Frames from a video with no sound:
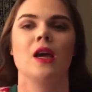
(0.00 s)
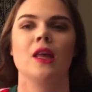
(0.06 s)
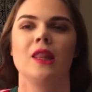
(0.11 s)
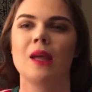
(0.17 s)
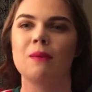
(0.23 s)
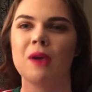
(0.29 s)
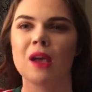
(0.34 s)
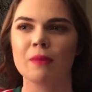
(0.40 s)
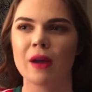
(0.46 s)

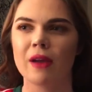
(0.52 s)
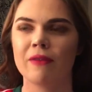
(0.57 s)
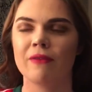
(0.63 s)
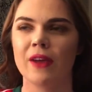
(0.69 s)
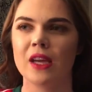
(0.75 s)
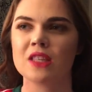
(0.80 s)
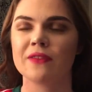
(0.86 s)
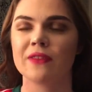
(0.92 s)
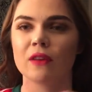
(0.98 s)
they make my
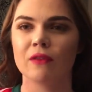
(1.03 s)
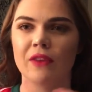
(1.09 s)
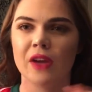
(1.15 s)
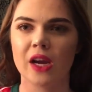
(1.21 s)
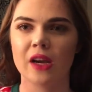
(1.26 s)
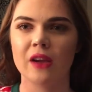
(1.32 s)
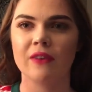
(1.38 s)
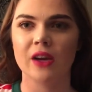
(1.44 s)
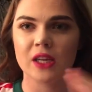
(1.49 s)
face feel
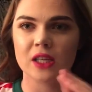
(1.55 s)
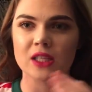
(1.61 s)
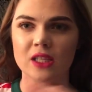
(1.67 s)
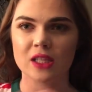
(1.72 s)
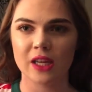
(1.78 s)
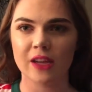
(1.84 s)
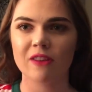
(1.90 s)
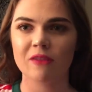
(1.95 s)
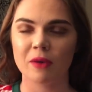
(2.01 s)
very, very
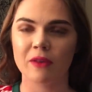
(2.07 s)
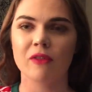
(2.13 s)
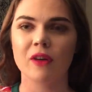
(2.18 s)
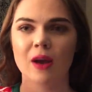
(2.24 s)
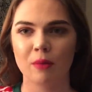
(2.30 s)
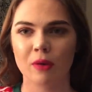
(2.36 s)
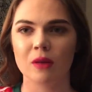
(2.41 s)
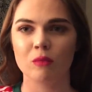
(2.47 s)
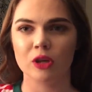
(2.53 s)
stiff before
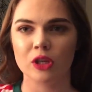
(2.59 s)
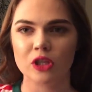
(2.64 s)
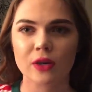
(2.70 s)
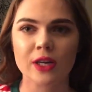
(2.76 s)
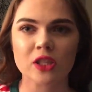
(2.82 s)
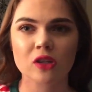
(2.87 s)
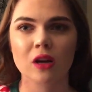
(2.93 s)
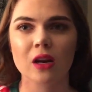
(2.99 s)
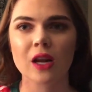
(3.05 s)
I put a
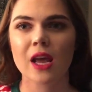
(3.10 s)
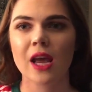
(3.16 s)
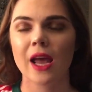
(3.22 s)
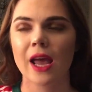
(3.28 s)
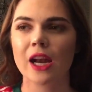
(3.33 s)
moisturizer on.